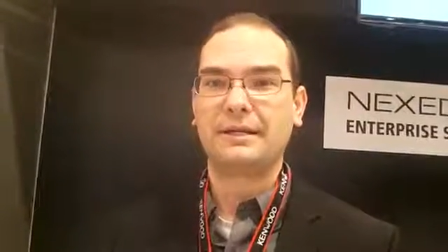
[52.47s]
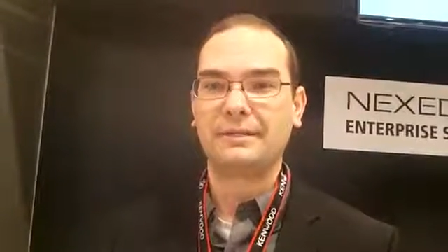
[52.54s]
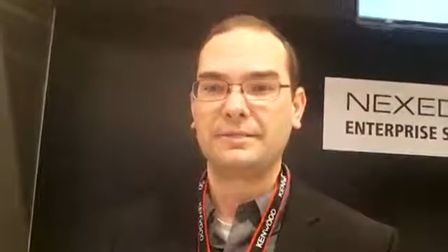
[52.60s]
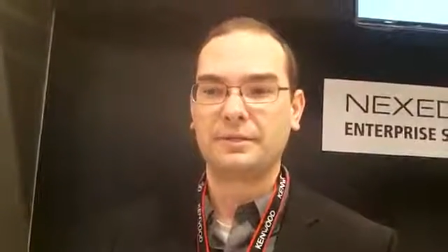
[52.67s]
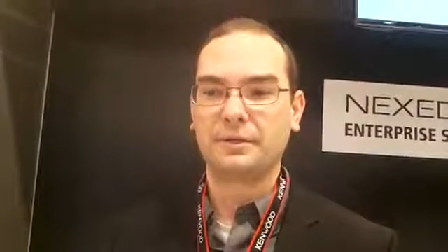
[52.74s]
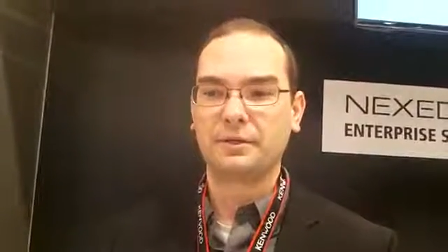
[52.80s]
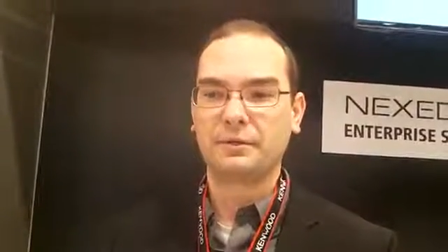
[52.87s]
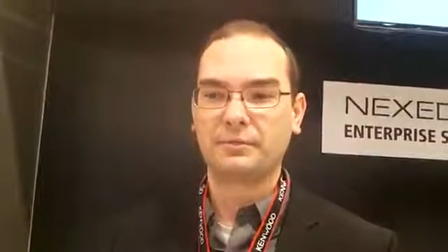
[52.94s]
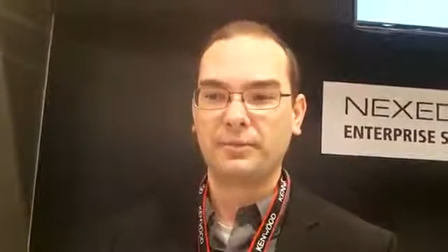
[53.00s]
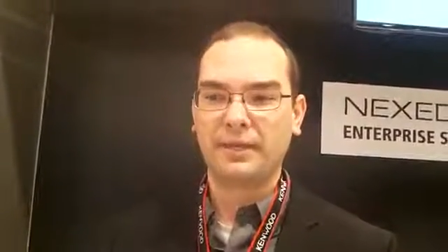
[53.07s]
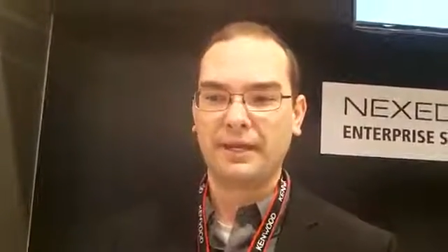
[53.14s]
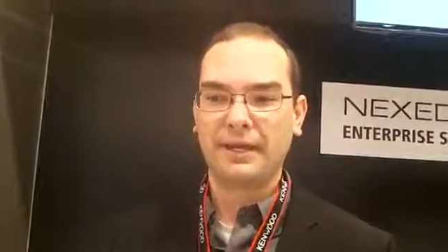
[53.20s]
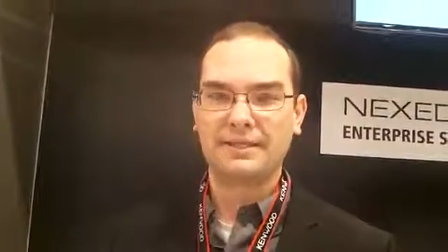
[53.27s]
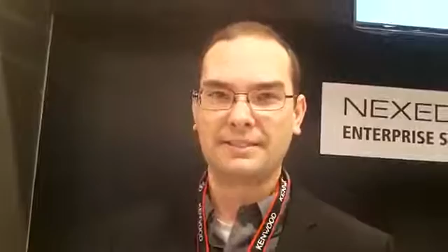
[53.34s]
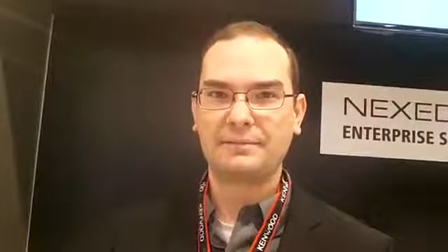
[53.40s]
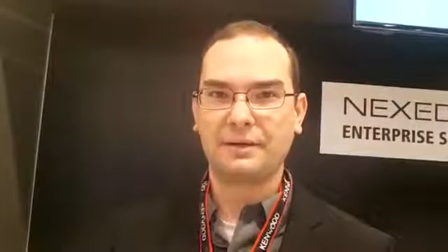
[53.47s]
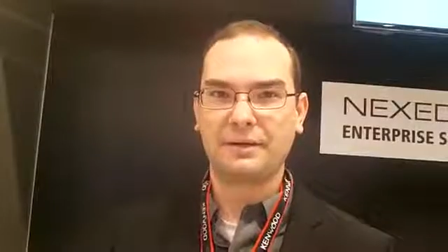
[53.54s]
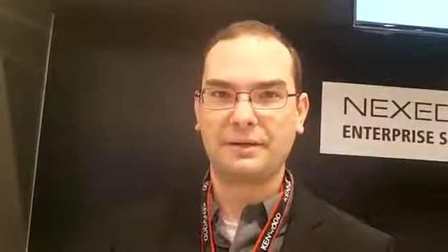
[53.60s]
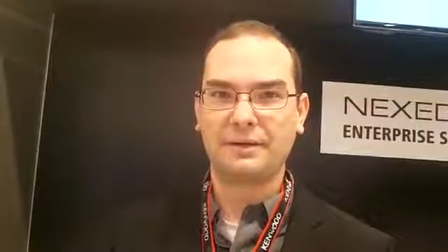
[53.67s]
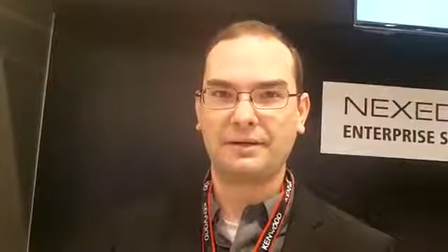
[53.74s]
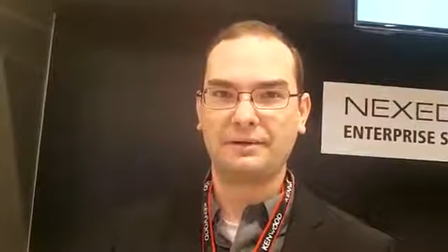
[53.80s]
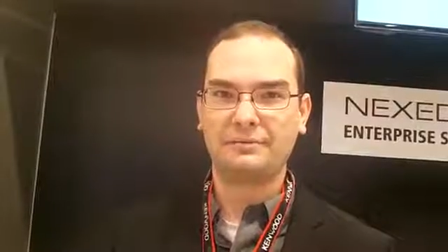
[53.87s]
So
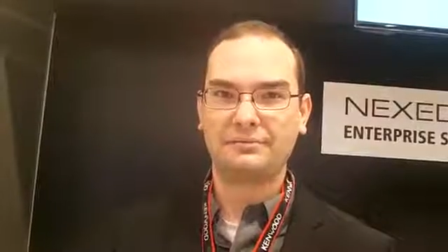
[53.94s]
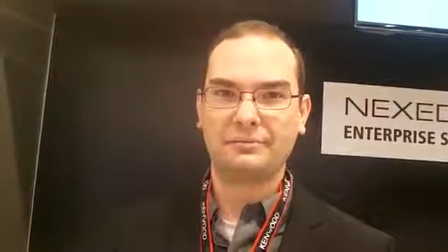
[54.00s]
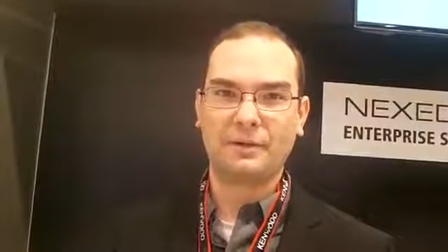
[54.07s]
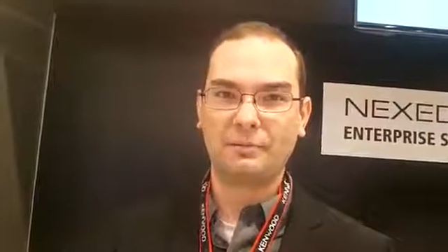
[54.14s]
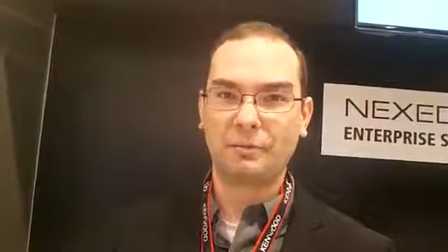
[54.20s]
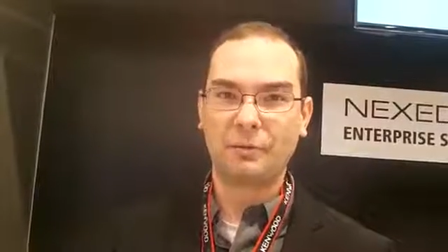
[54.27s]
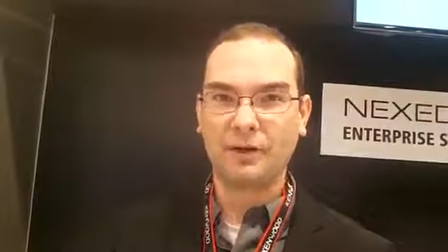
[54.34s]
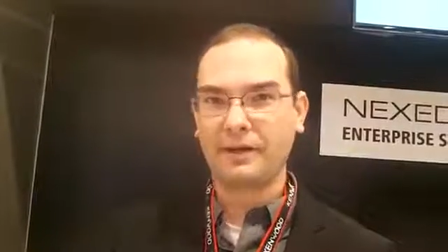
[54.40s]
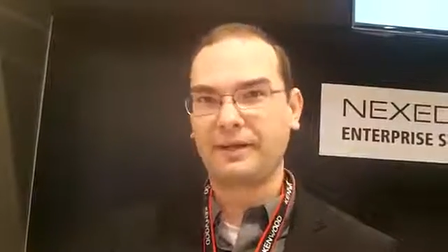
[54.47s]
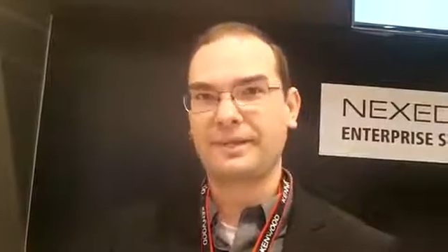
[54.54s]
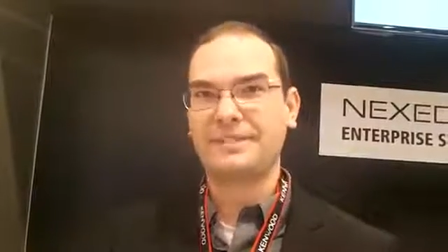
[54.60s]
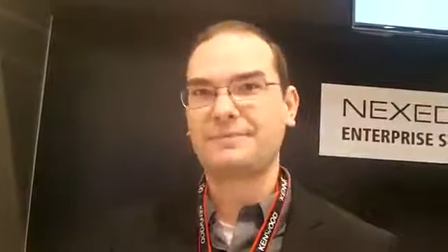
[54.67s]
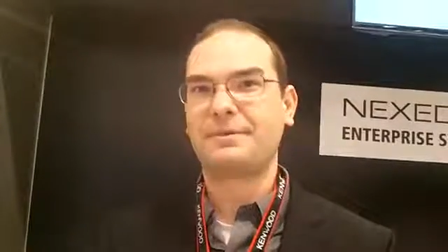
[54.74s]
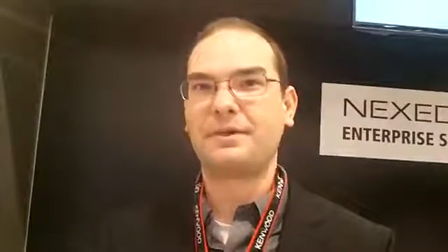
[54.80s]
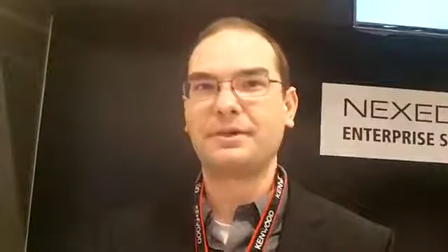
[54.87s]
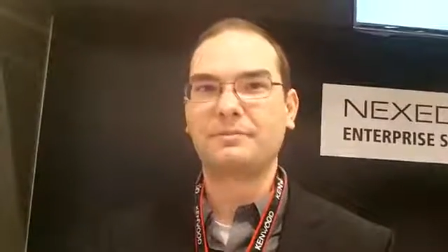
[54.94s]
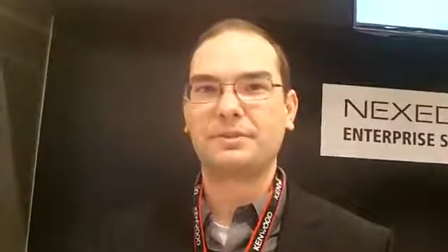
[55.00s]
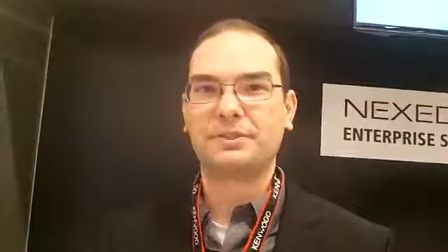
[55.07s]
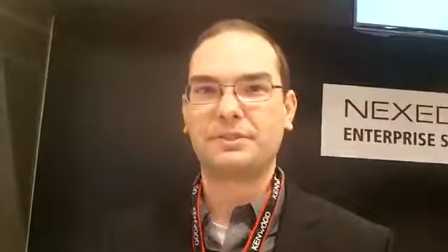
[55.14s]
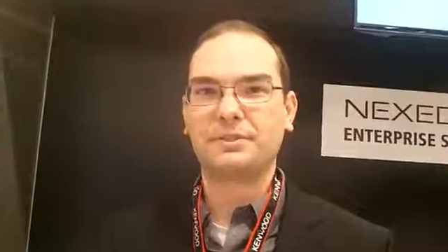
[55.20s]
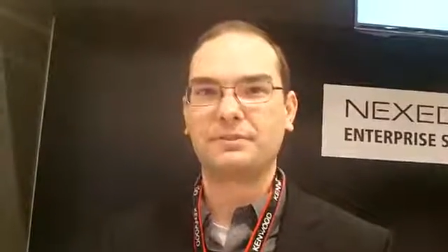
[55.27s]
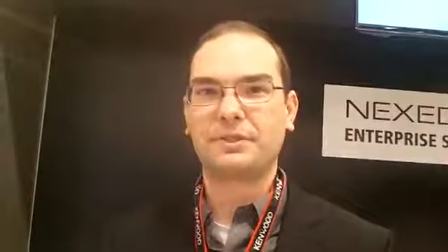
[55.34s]
SMR number 1 and SMR number
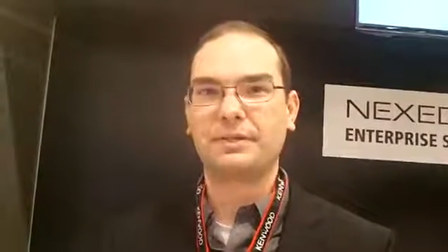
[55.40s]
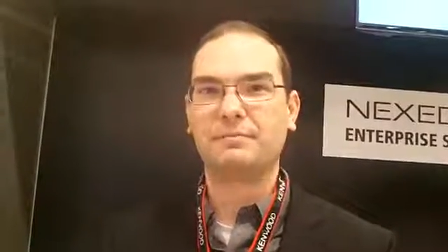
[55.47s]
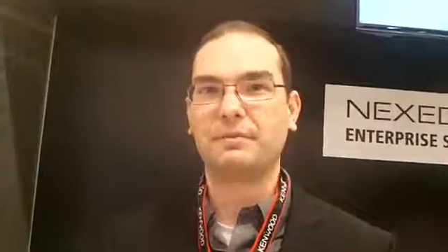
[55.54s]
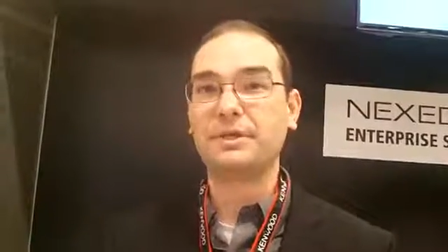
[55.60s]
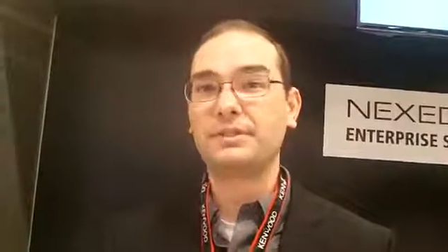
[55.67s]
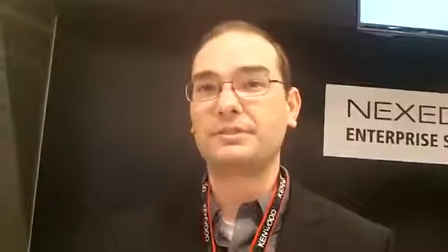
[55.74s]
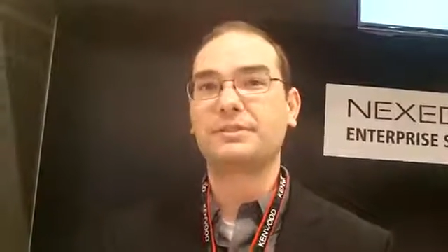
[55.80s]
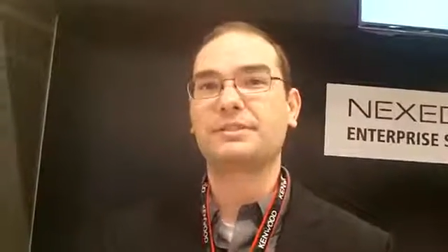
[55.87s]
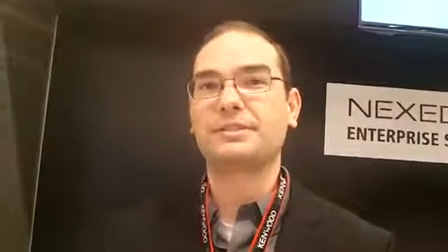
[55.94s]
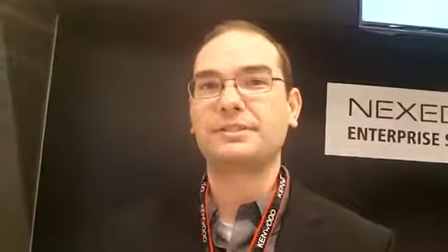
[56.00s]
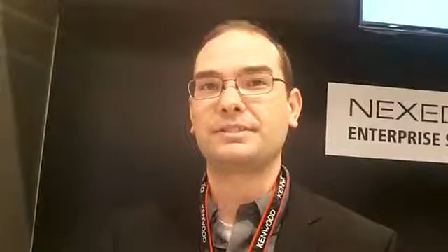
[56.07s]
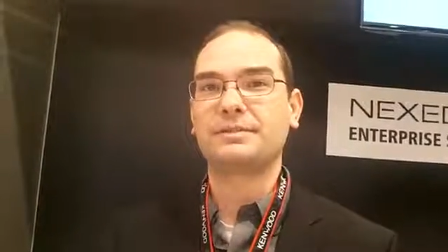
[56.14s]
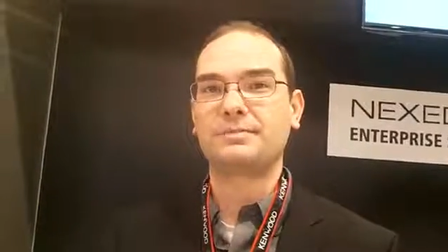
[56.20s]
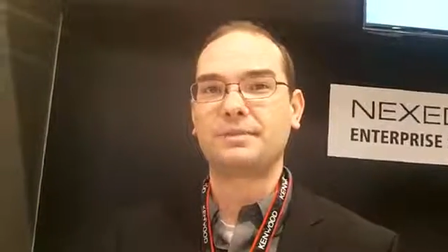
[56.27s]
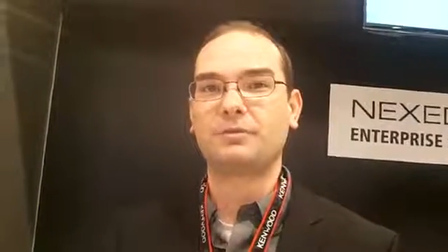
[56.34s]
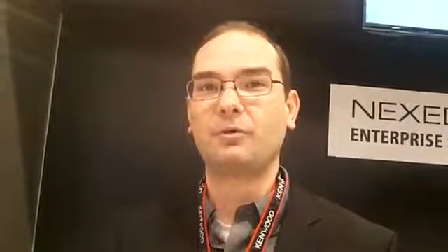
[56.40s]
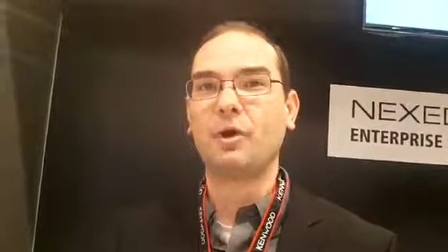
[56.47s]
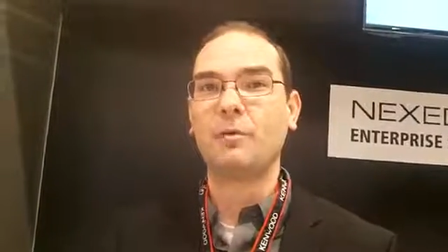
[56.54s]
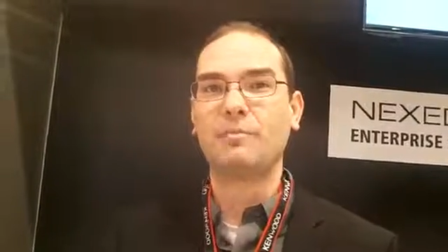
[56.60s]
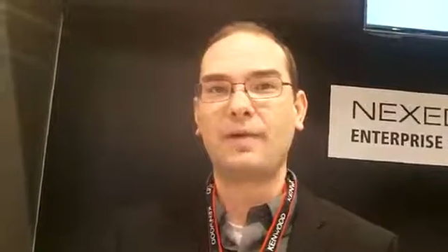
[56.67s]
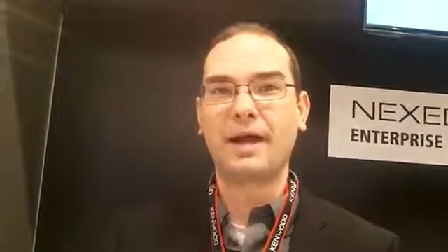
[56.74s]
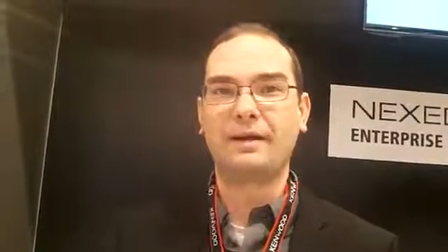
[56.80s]
2 can bridge their systems and
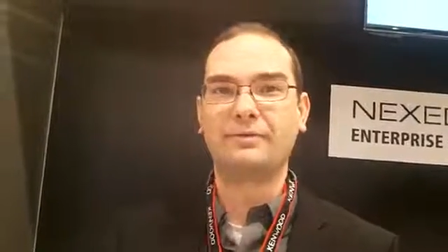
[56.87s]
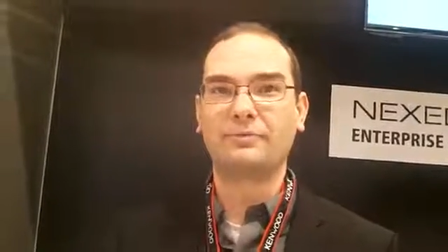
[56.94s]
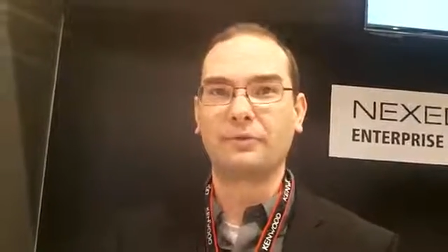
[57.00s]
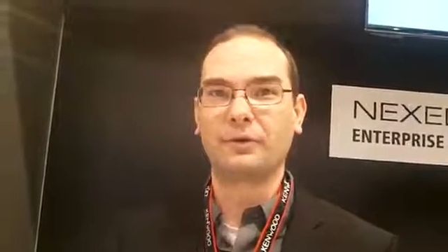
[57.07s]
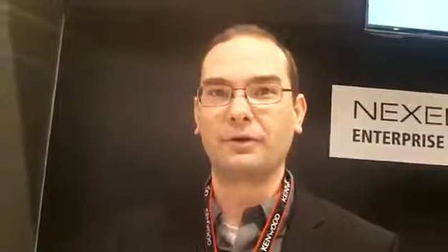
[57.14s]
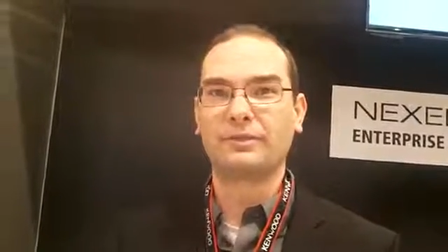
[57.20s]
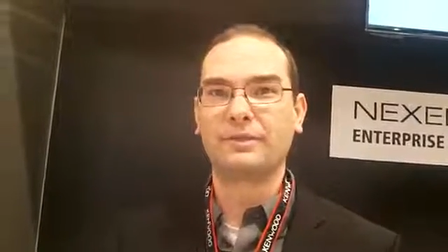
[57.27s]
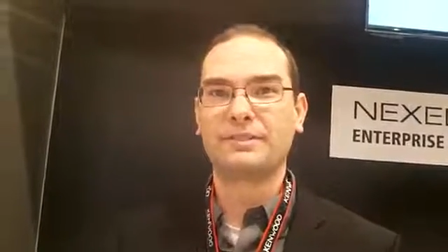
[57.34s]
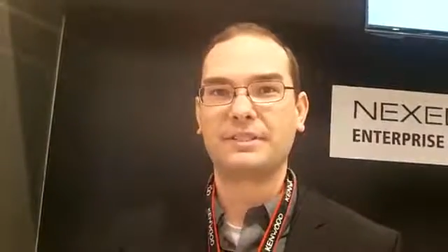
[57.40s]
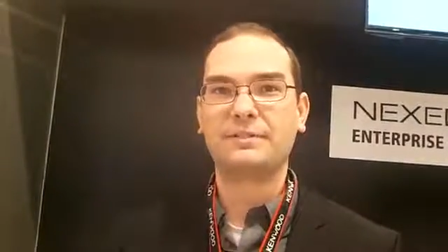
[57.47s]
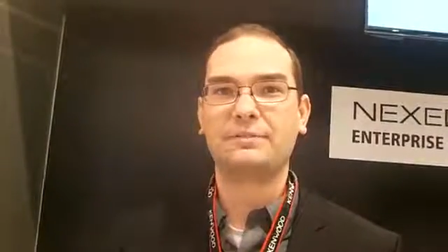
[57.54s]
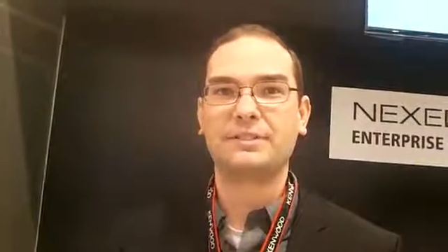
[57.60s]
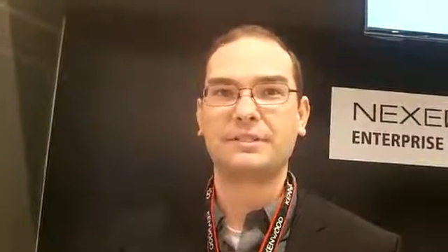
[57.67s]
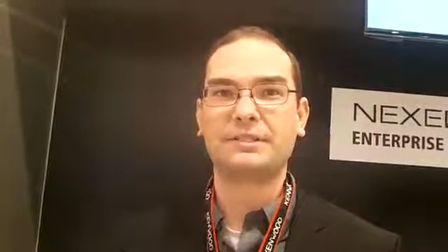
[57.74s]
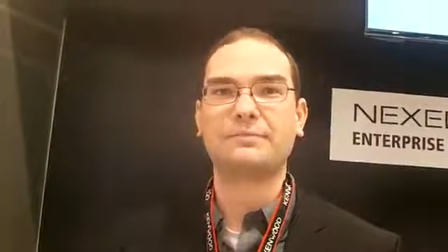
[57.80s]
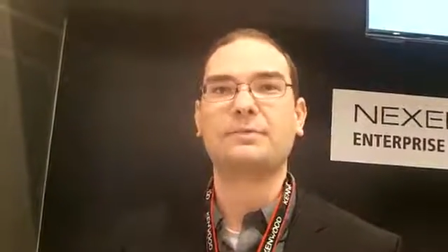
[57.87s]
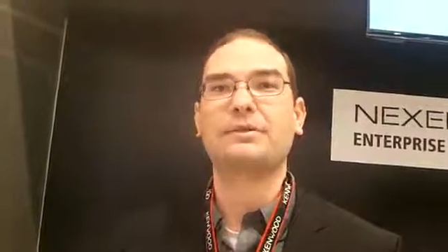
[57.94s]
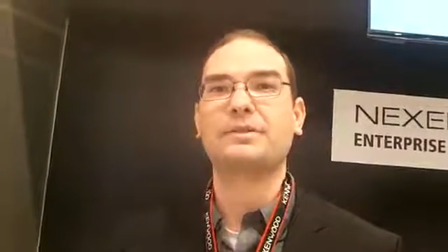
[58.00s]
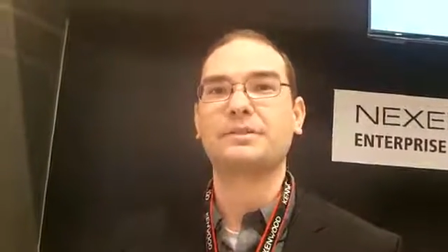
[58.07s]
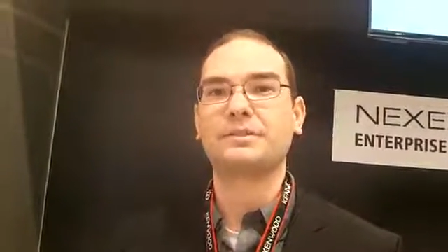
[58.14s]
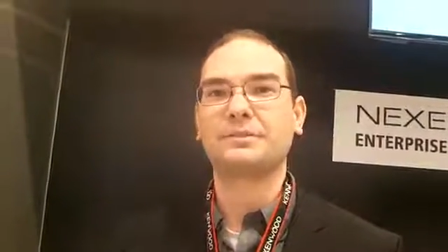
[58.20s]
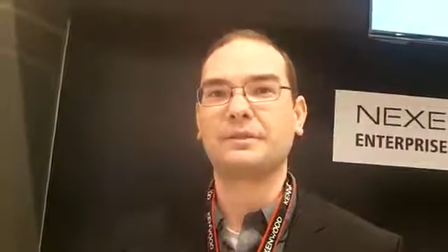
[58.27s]
roam back and forth seamlessly with
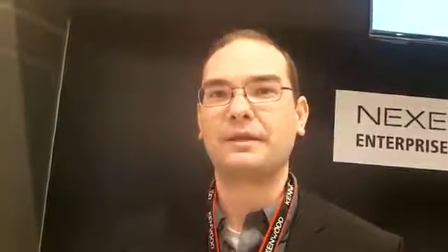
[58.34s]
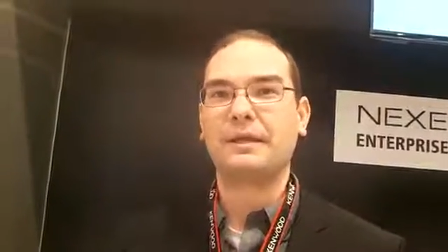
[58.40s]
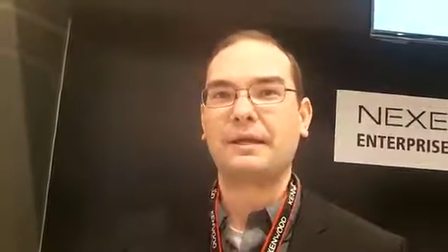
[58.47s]
also